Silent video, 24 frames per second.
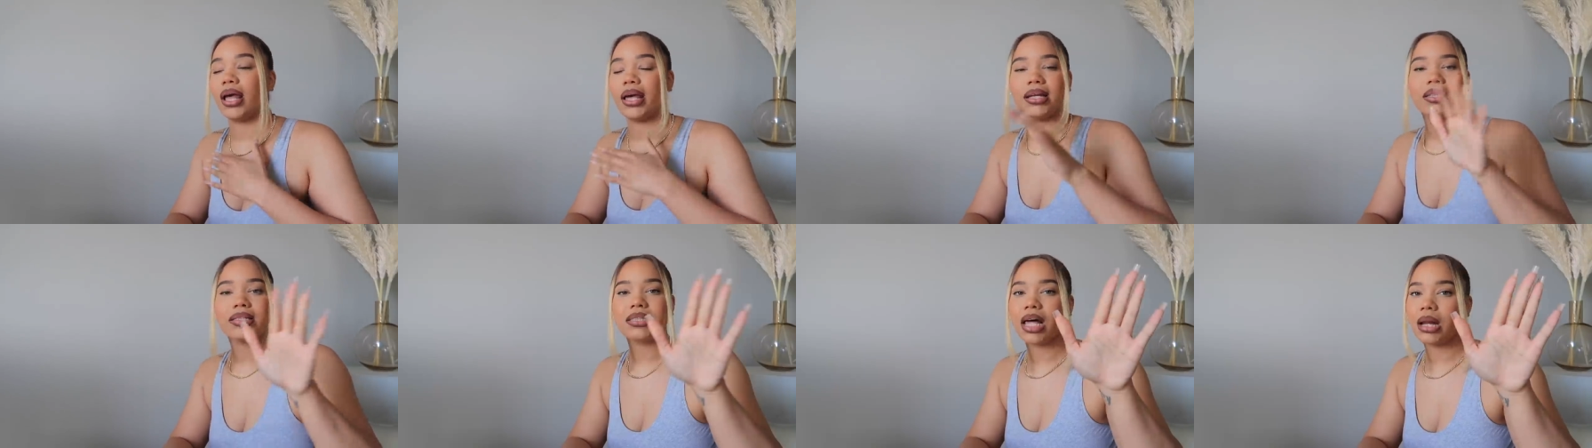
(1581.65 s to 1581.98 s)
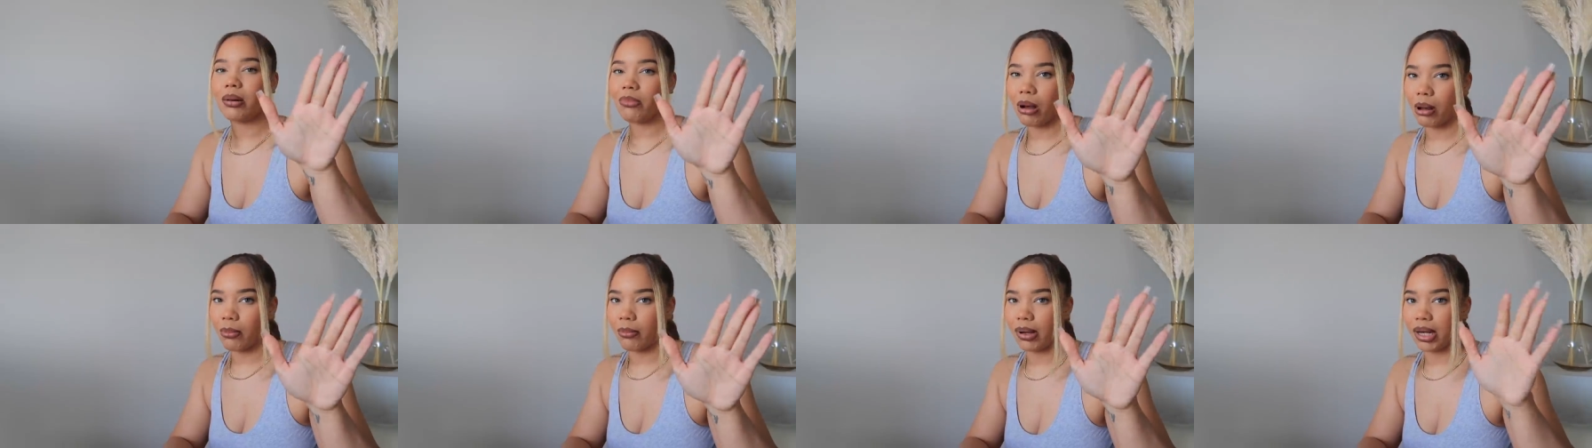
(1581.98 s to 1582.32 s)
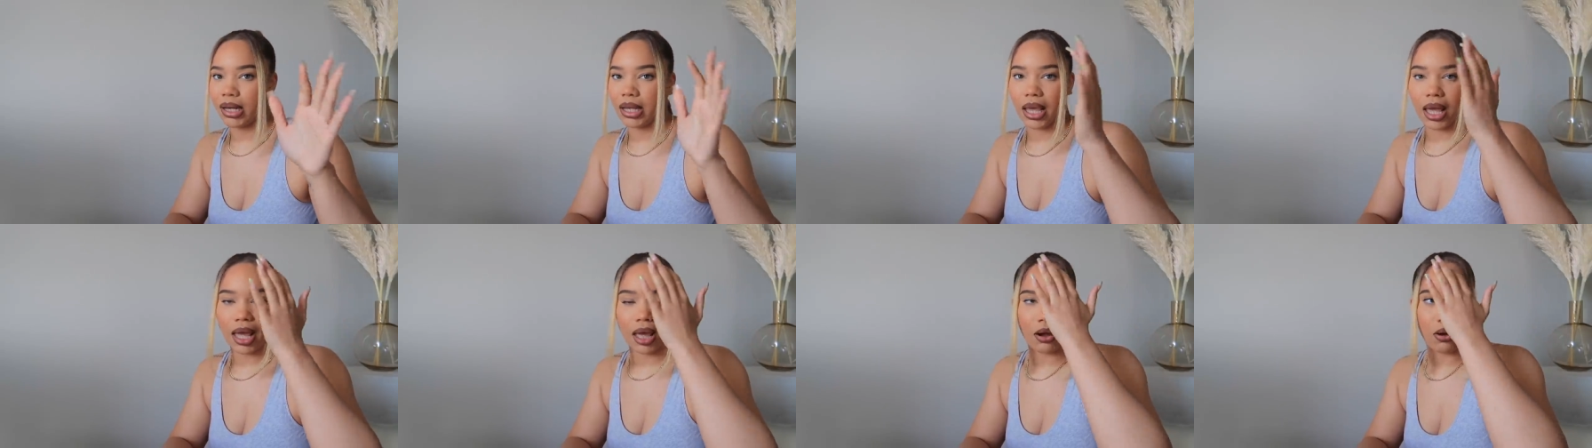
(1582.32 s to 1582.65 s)
And it's not about
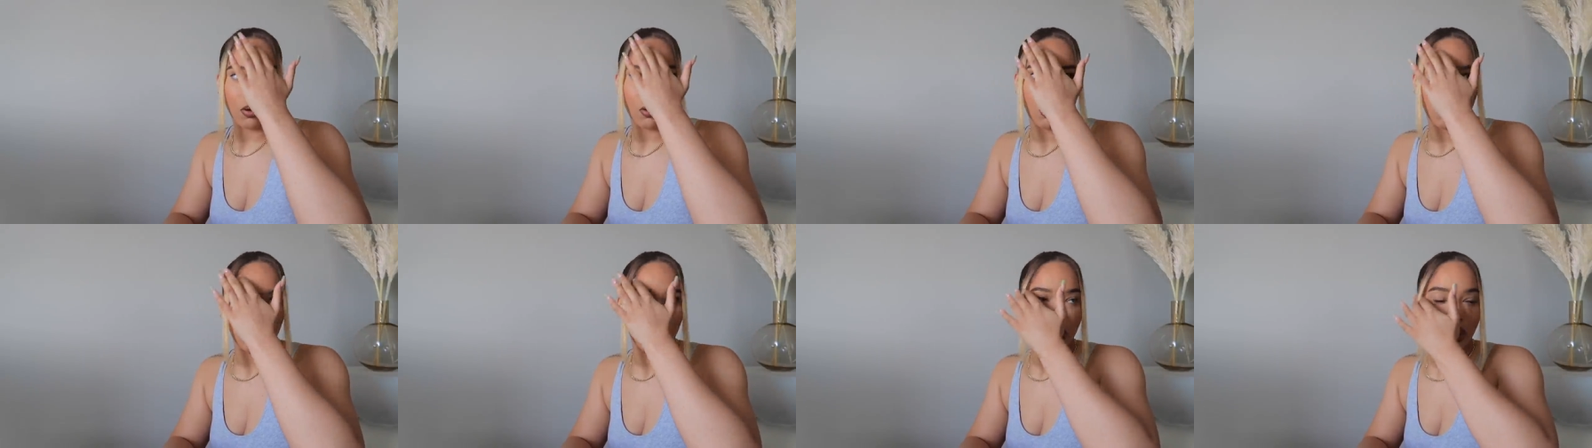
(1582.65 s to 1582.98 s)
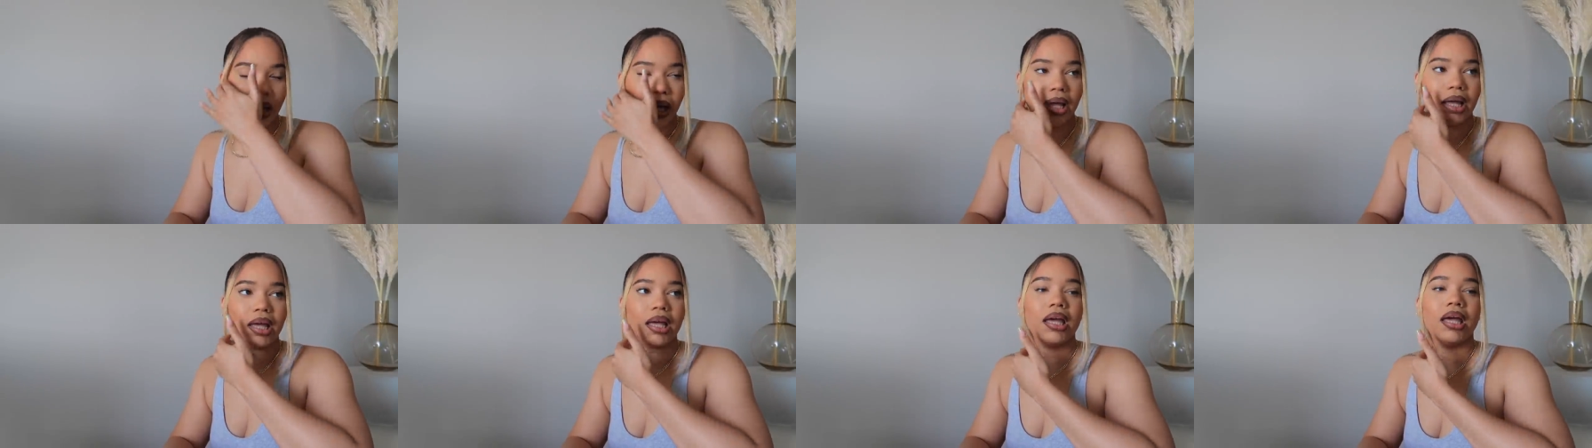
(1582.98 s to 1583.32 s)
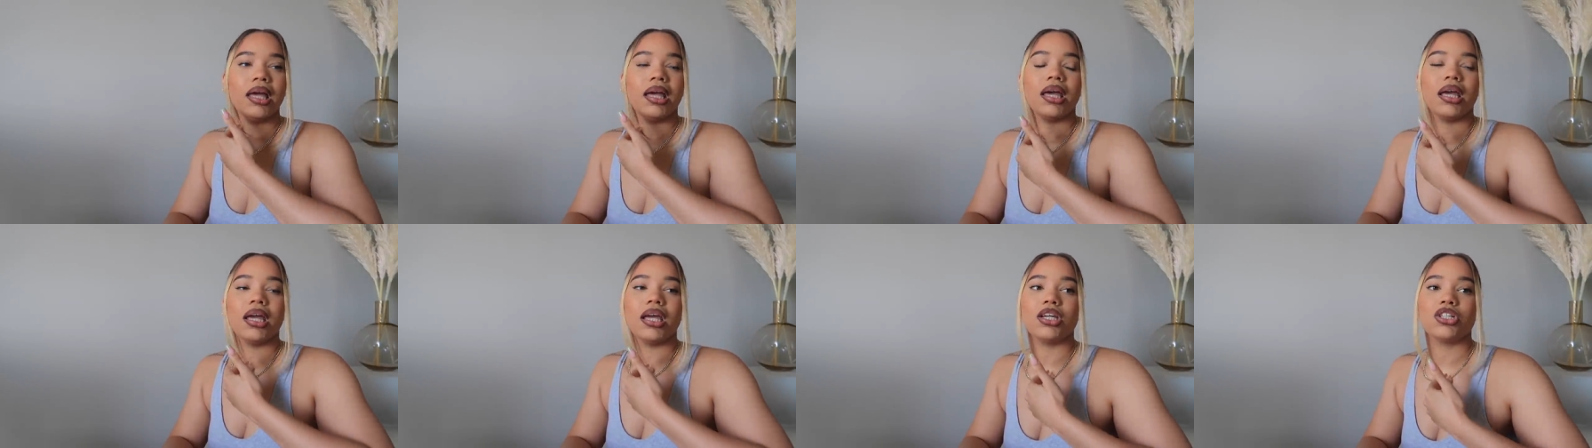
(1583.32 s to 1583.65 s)
money at all, but
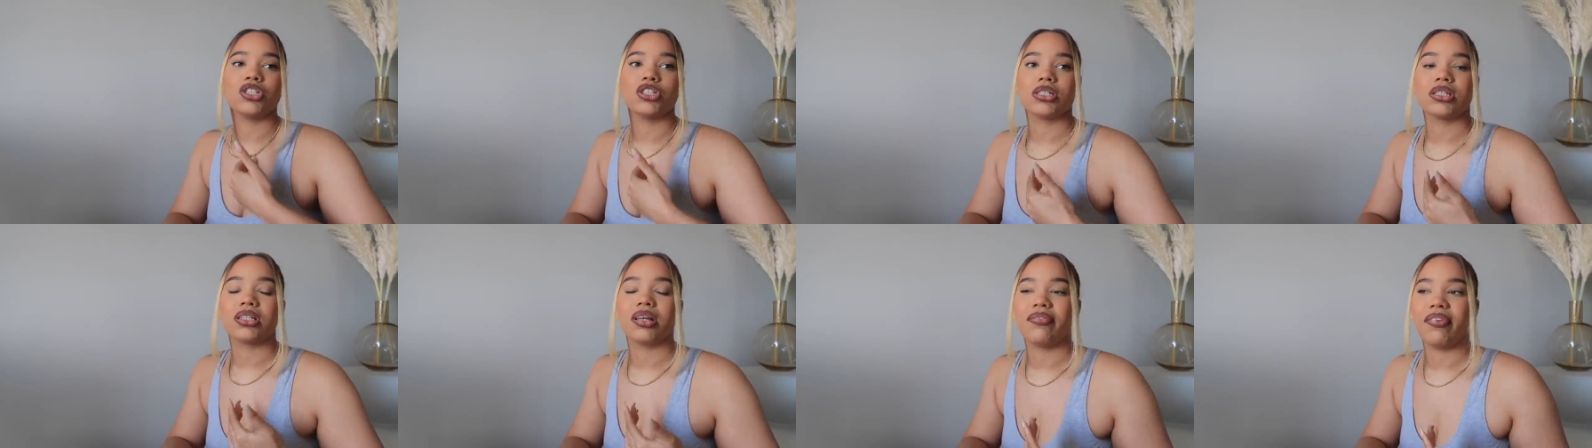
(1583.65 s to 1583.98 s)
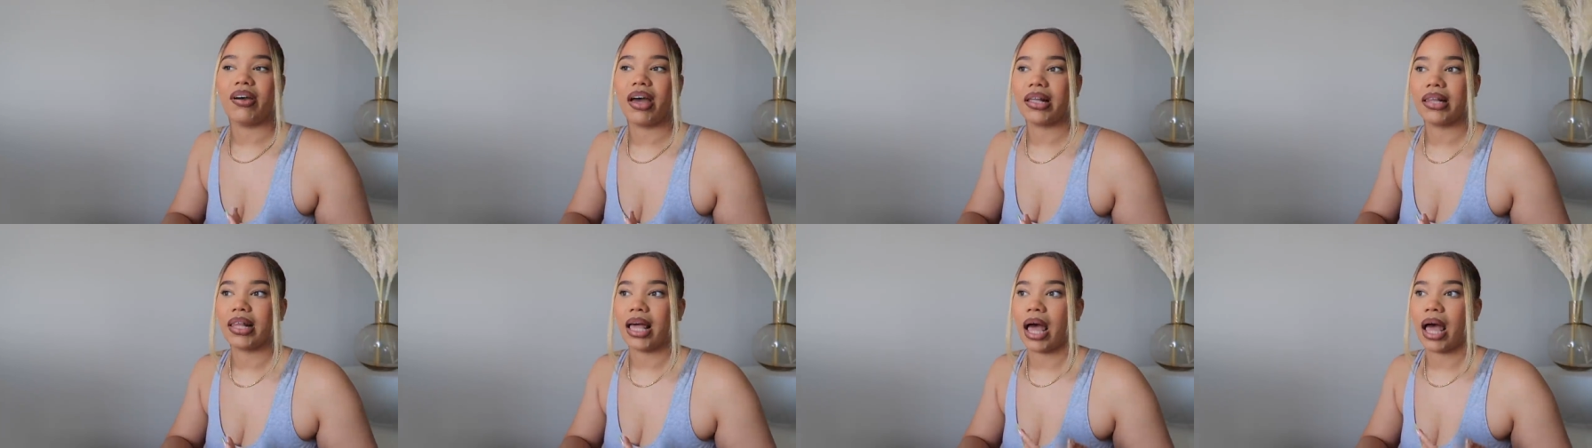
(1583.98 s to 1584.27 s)
it's just the fact